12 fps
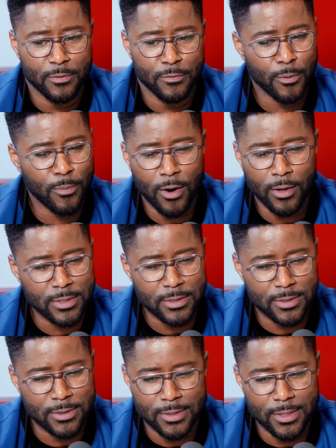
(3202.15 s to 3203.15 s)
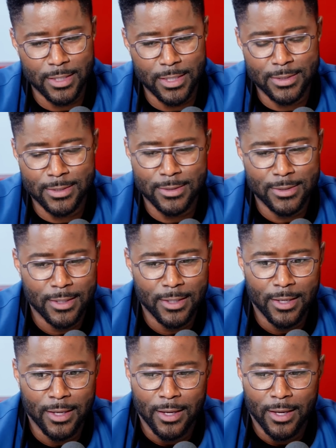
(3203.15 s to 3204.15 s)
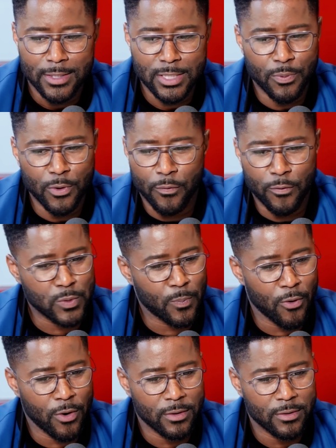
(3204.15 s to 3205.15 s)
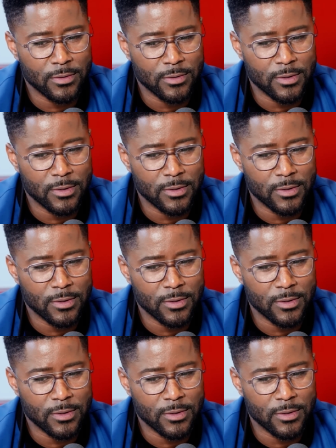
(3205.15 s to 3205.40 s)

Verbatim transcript: Football is it's a beautiful sport,